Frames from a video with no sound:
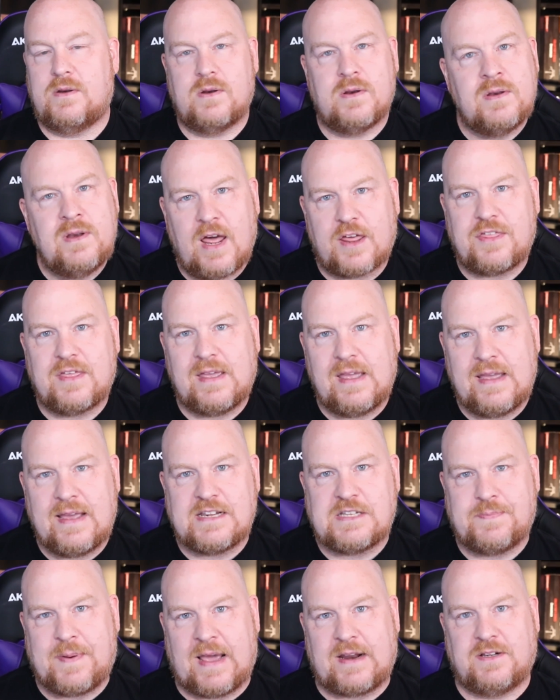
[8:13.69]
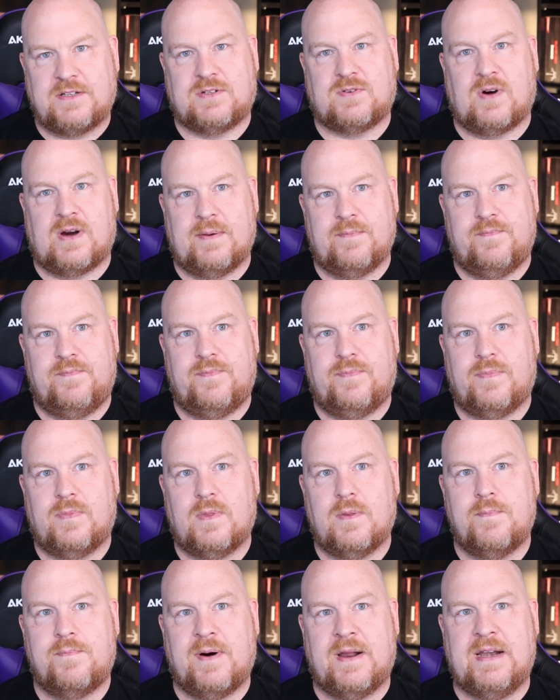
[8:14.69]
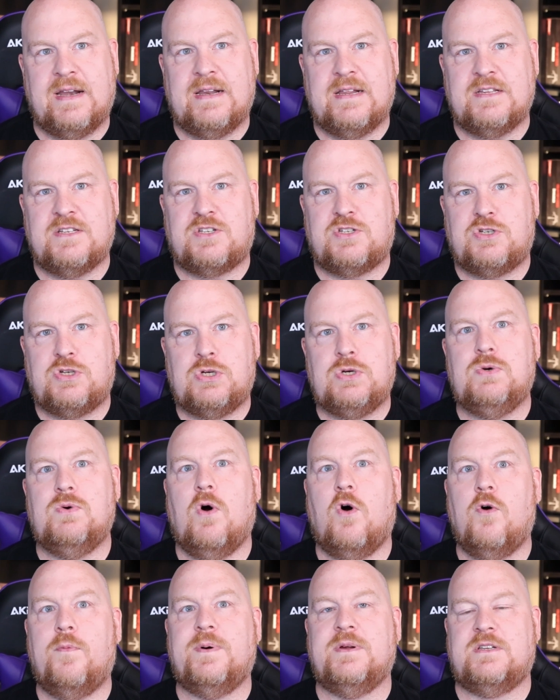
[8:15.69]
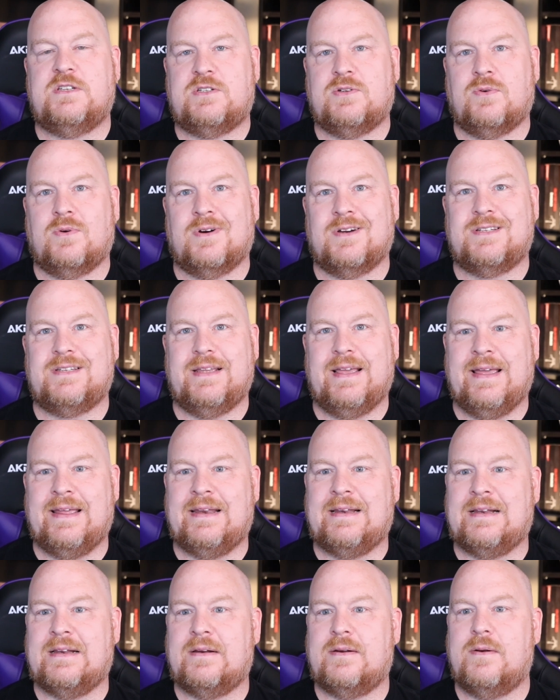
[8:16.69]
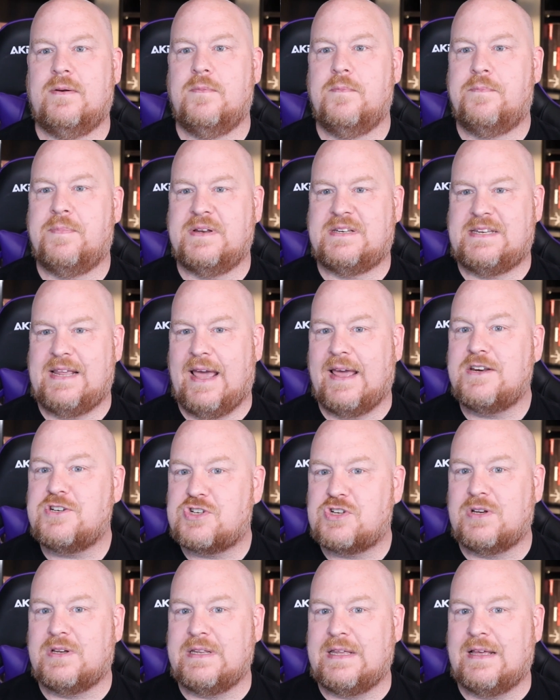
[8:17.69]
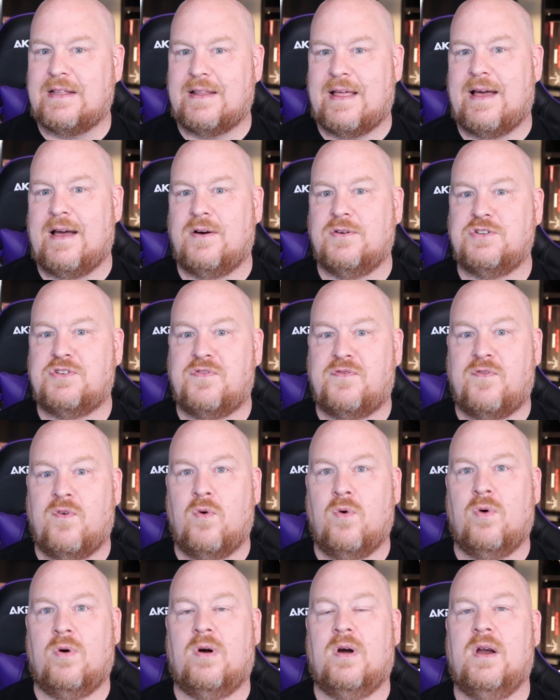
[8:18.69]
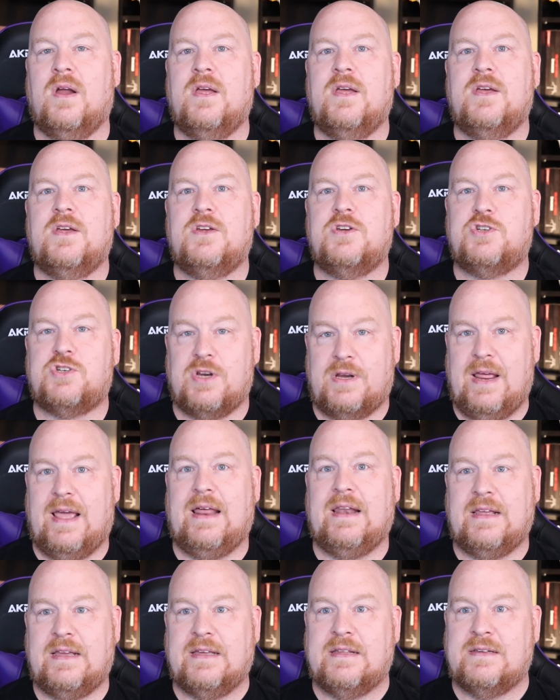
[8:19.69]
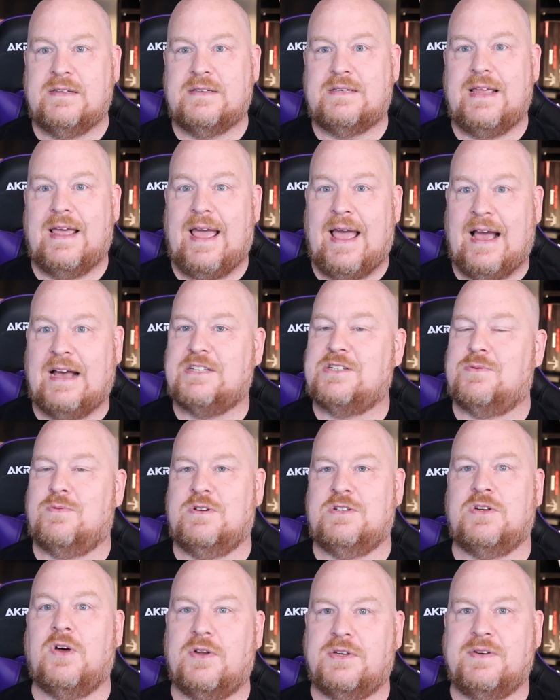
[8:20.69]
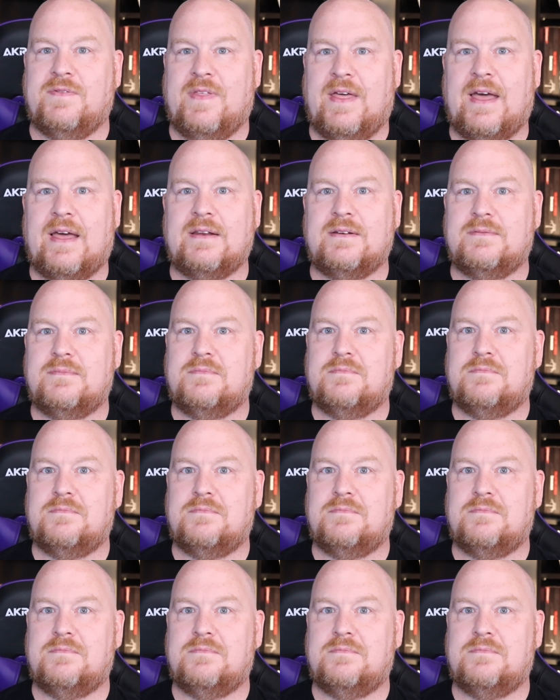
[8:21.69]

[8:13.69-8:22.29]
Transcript: Nothing against Battlescribe, but it is too open source and potentially allows for shenanigans as a result of that.